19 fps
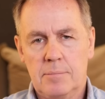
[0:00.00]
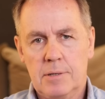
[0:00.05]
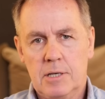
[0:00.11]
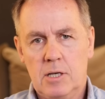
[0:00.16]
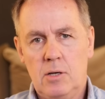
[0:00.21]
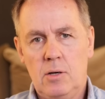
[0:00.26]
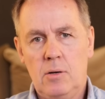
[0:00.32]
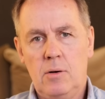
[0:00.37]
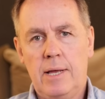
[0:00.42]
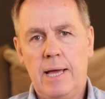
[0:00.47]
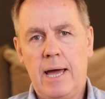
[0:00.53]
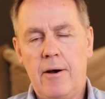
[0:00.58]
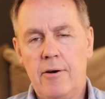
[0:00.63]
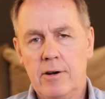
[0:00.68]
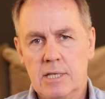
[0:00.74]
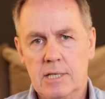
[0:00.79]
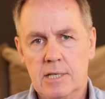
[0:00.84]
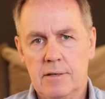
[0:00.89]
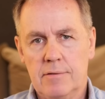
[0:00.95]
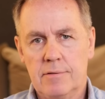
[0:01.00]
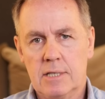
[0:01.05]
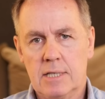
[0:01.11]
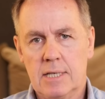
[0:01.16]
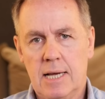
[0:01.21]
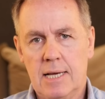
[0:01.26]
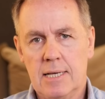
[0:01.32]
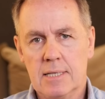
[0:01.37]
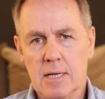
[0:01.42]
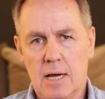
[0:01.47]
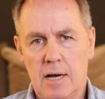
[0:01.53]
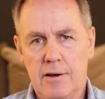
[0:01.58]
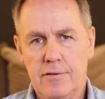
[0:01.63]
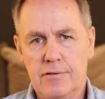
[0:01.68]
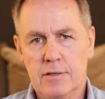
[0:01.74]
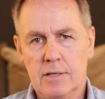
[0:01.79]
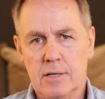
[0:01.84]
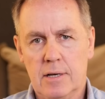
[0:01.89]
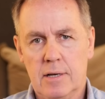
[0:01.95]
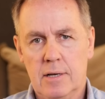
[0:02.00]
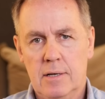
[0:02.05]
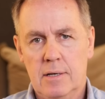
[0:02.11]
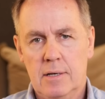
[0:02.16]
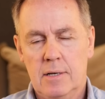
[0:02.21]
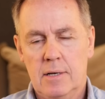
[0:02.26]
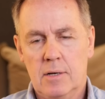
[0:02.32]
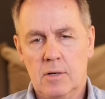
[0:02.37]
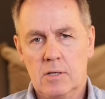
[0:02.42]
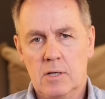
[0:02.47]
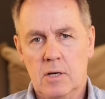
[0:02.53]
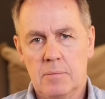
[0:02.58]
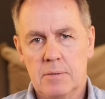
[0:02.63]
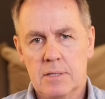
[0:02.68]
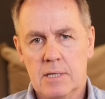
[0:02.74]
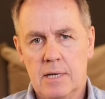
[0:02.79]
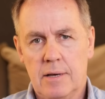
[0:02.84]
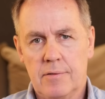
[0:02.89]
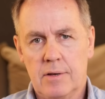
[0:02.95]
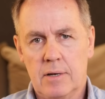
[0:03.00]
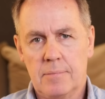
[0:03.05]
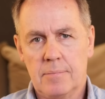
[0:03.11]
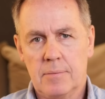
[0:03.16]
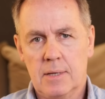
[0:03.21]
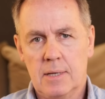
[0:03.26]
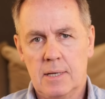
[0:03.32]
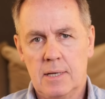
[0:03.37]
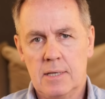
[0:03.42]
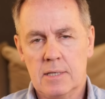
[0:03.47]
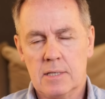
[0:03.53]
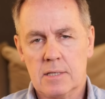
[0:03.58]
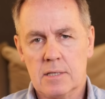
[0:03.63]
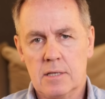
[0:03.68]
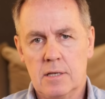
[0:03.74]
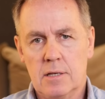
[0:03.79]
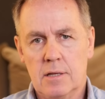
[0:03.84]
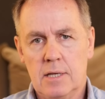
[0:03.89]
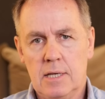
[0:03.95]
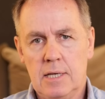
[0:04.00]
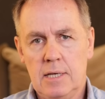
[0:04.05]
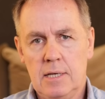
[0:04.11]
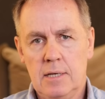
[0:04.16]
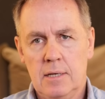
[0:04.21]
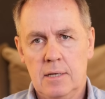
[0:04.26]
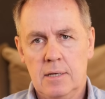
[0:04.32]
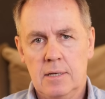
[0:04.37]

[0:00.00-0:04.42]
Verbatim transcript: peculiarity of the days after October 7 is that the